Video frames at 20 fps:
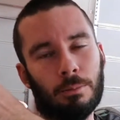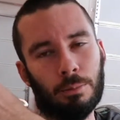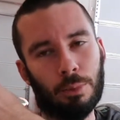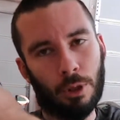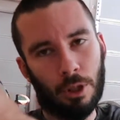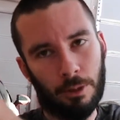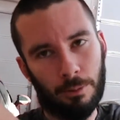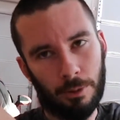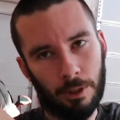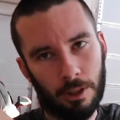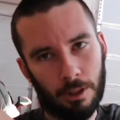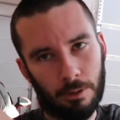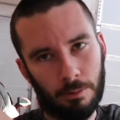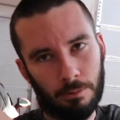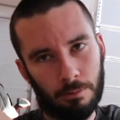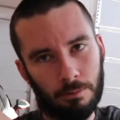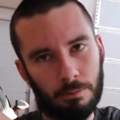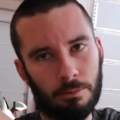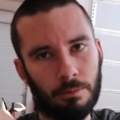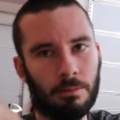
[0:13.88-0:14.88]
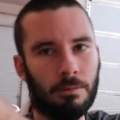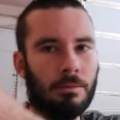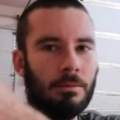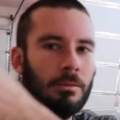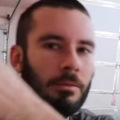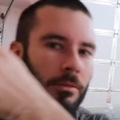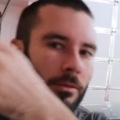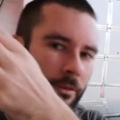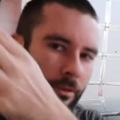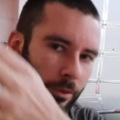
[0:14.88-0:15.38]
Premium
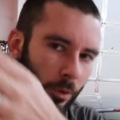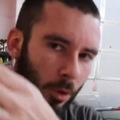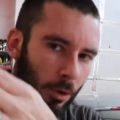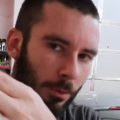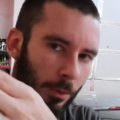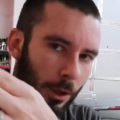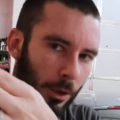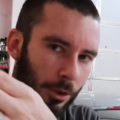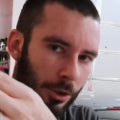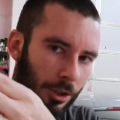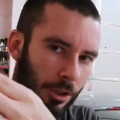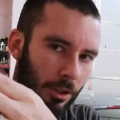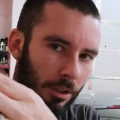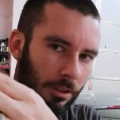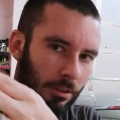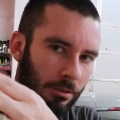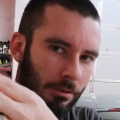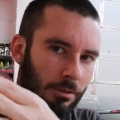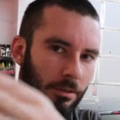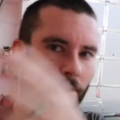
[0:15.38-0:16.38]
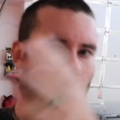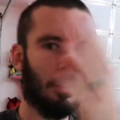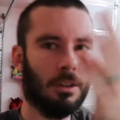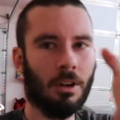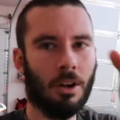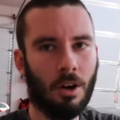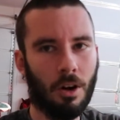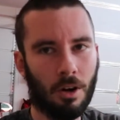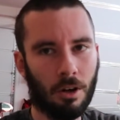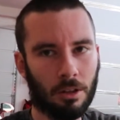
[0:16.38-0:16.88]
4Motion
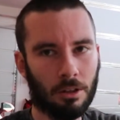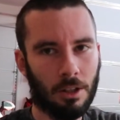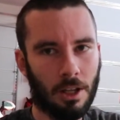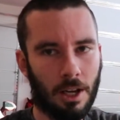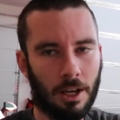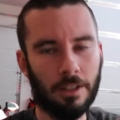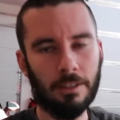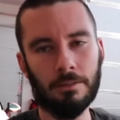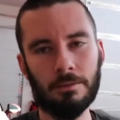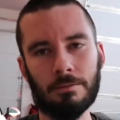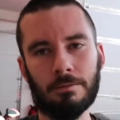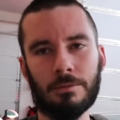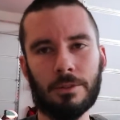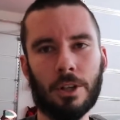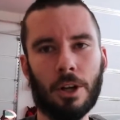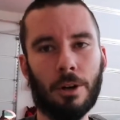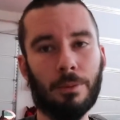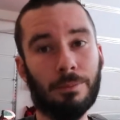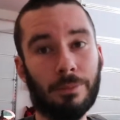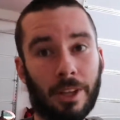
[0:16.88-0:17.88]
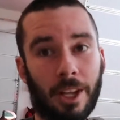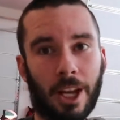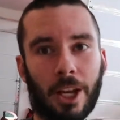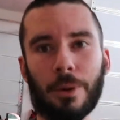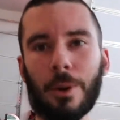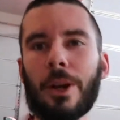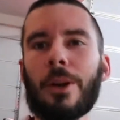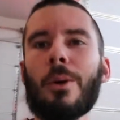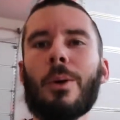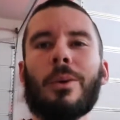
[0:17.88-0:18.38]
R-Line. So,
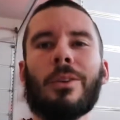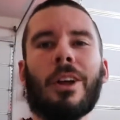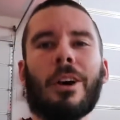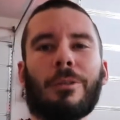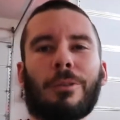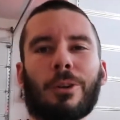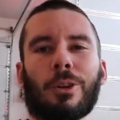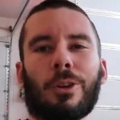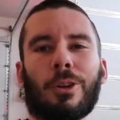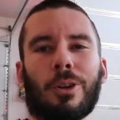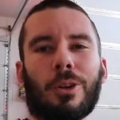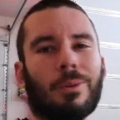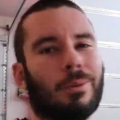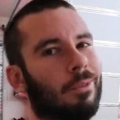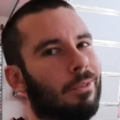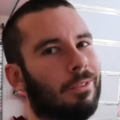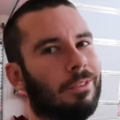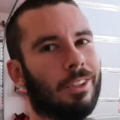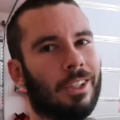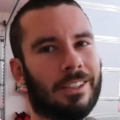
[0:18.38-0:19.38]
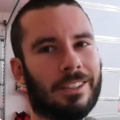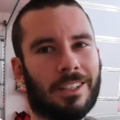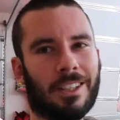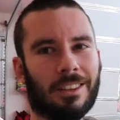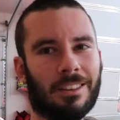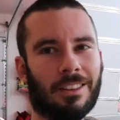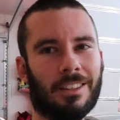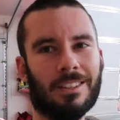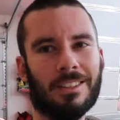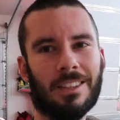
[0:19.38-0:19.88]
anyway, without further ado, let's
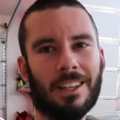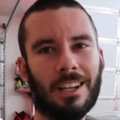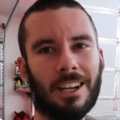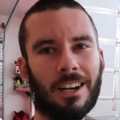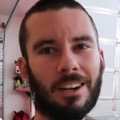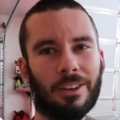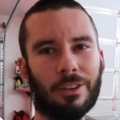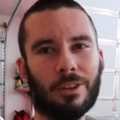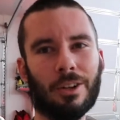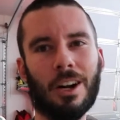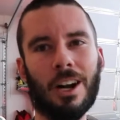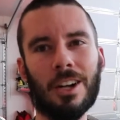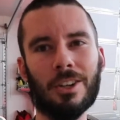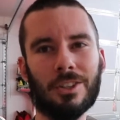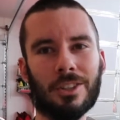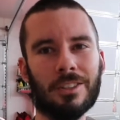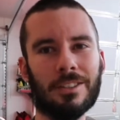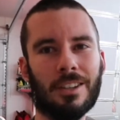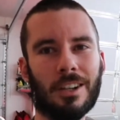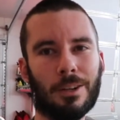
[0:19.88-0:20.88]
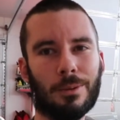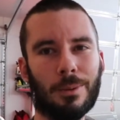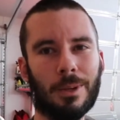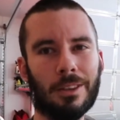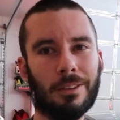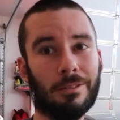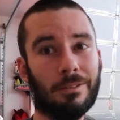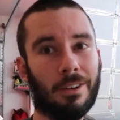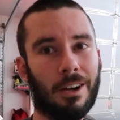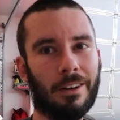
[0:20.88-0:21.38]
get this thing out of the garage and let's talk
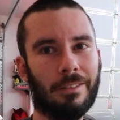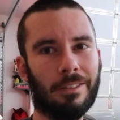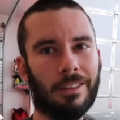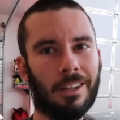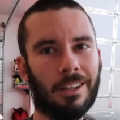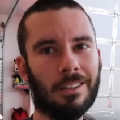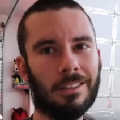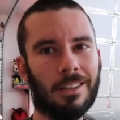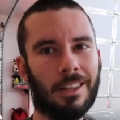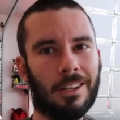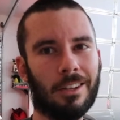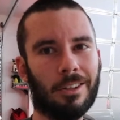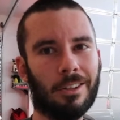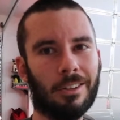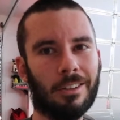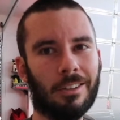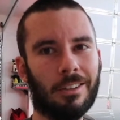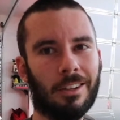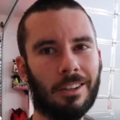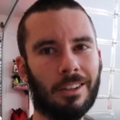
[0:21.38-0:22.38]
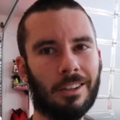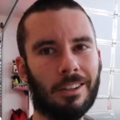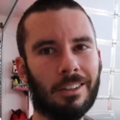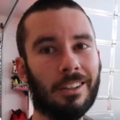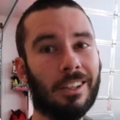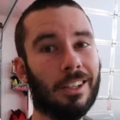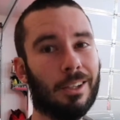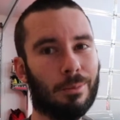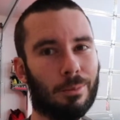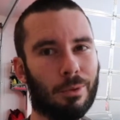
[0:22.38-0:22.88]
about the five things they can
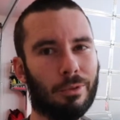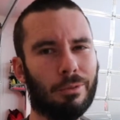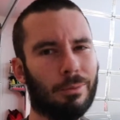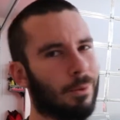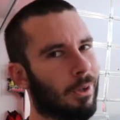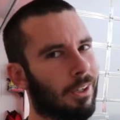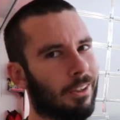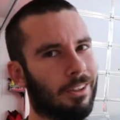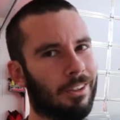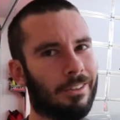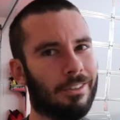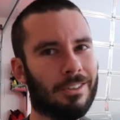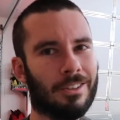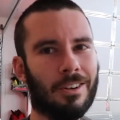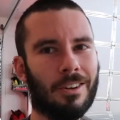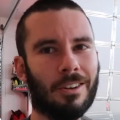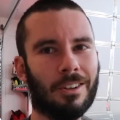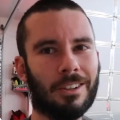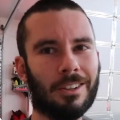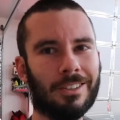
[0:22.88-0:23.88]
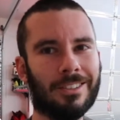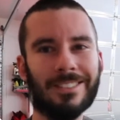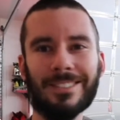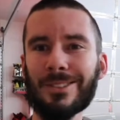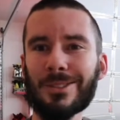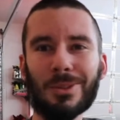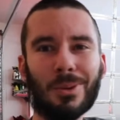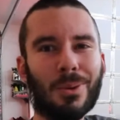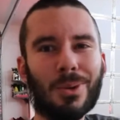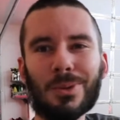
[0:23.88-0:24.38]
improve upon on this car, because
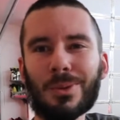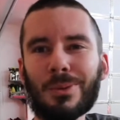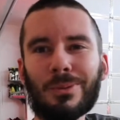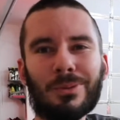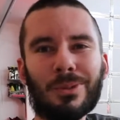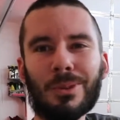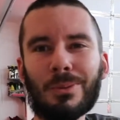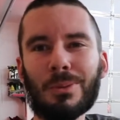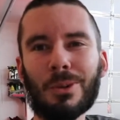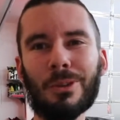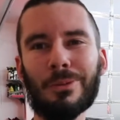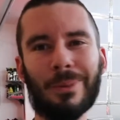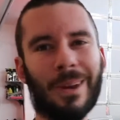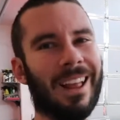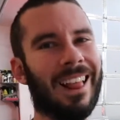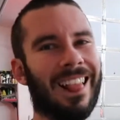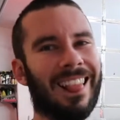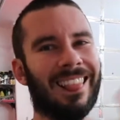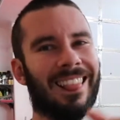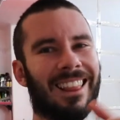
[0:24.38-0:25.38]
there's always room for improvement.